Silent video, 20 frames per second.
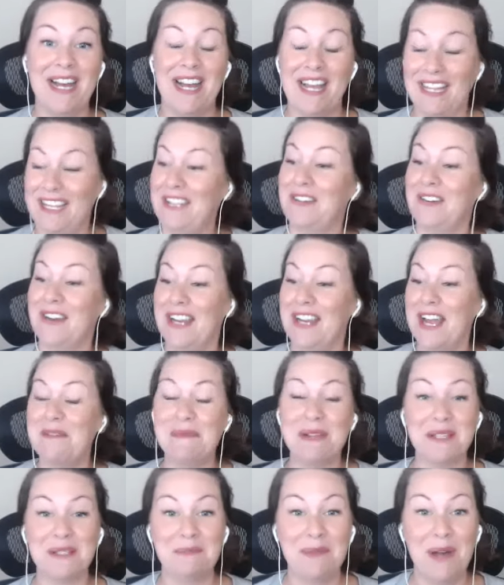here I
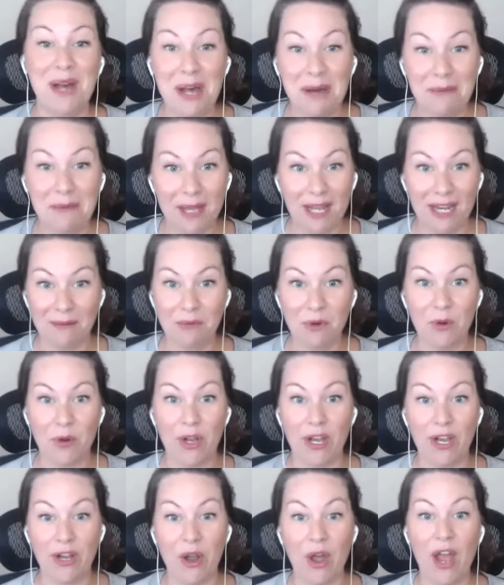am as a mom, and I'm
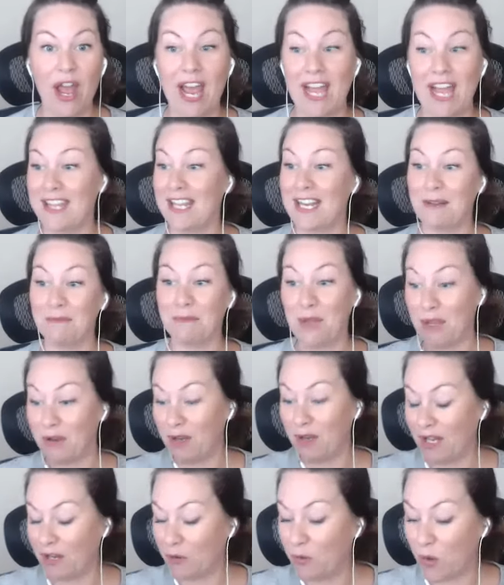going, and then I'm
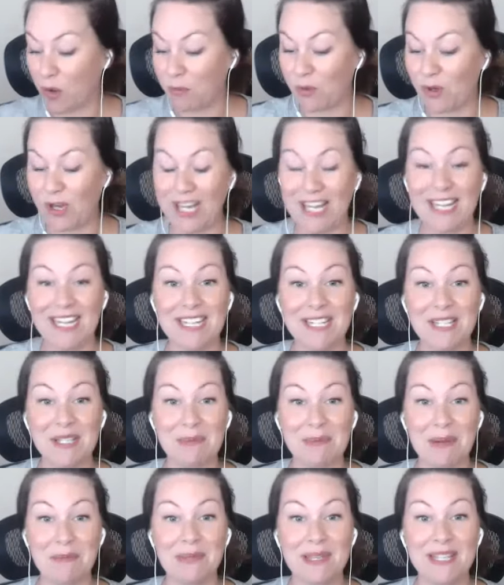incorporating it into
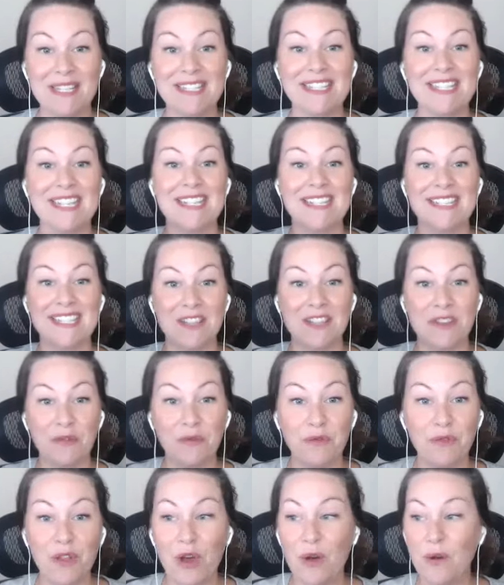my business and the
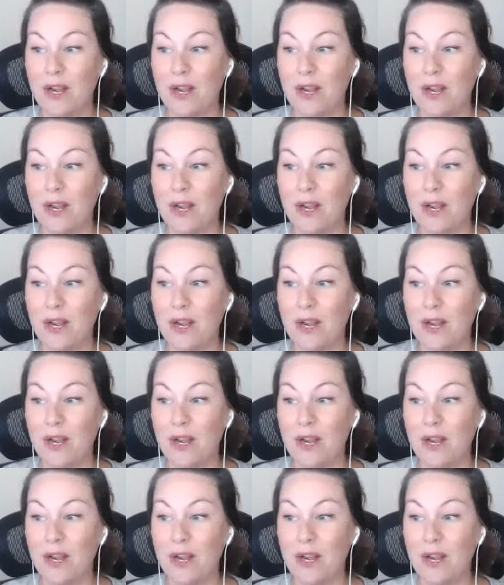flow.